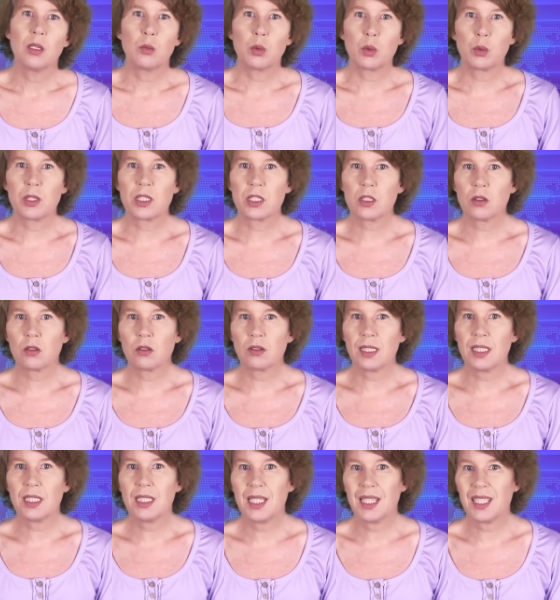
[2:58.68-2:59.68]
but what's
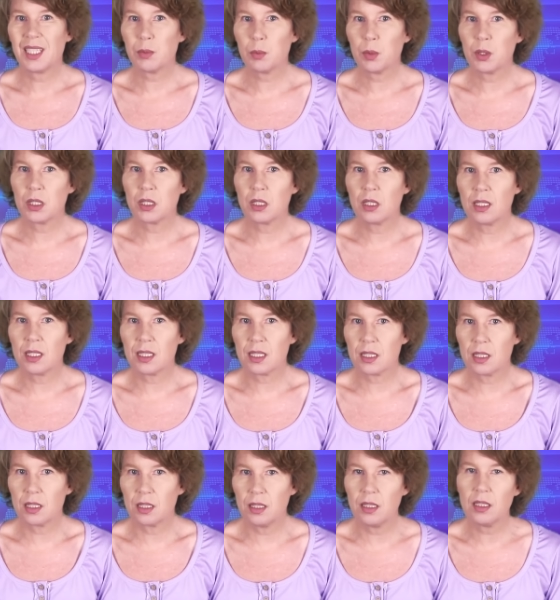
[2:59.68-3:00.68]
already happened
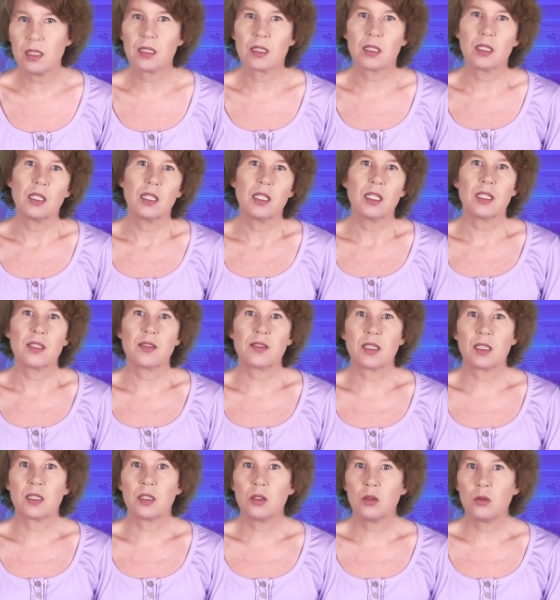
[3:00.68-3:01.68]
last year is that